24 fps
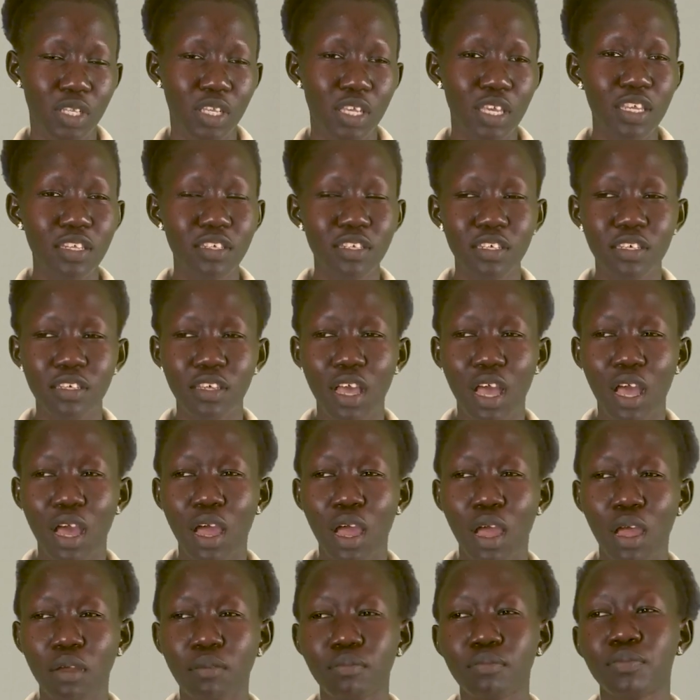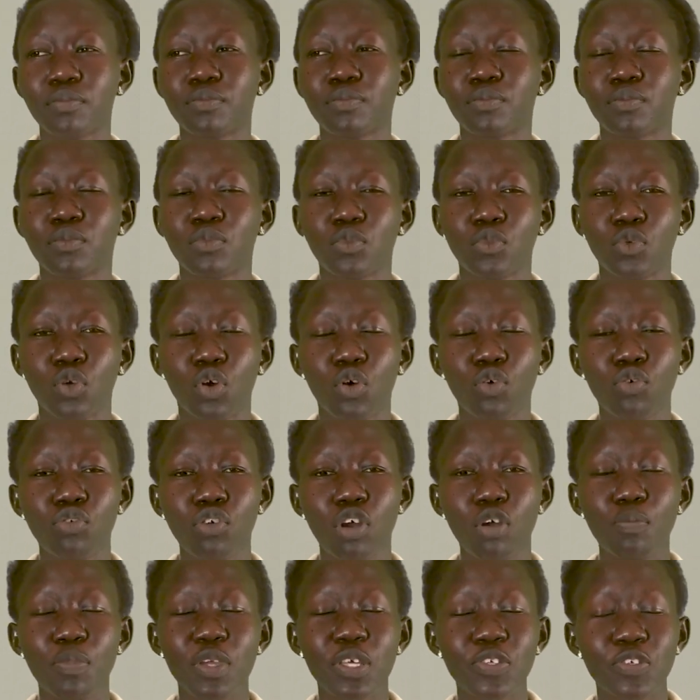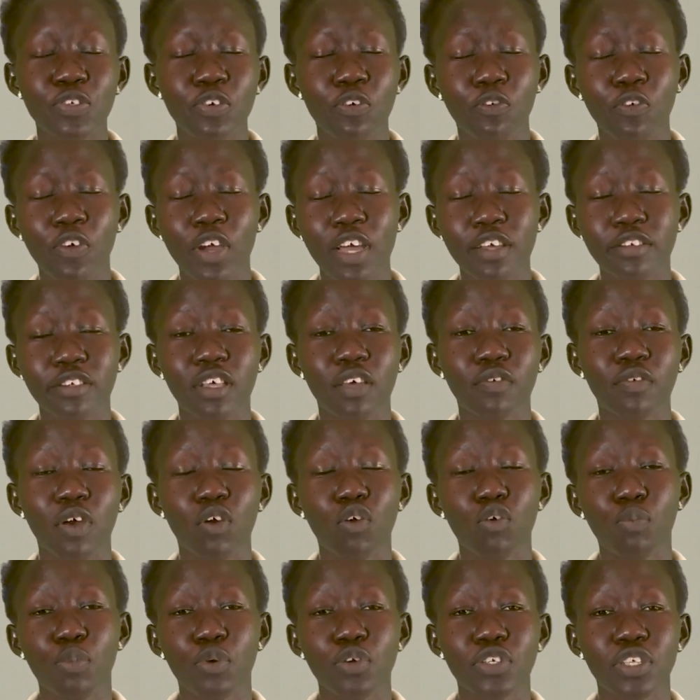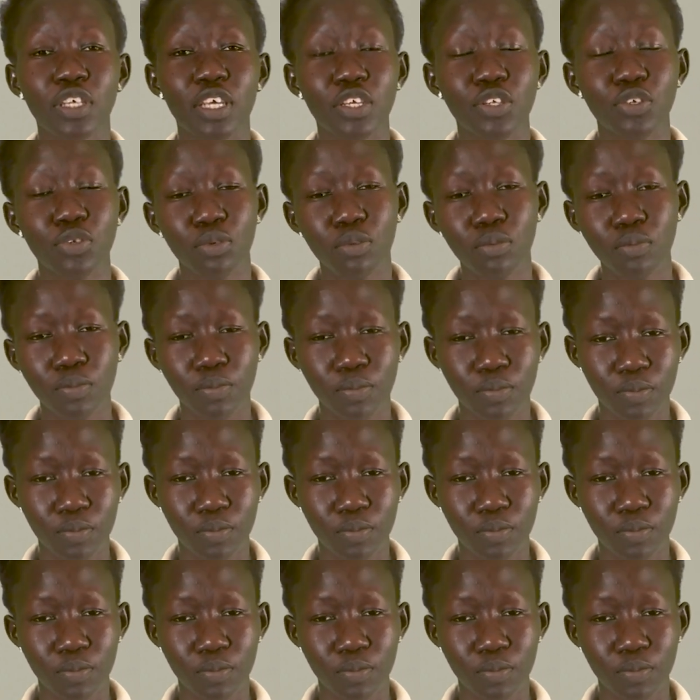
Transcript: Eating a raw piece of cassava or potato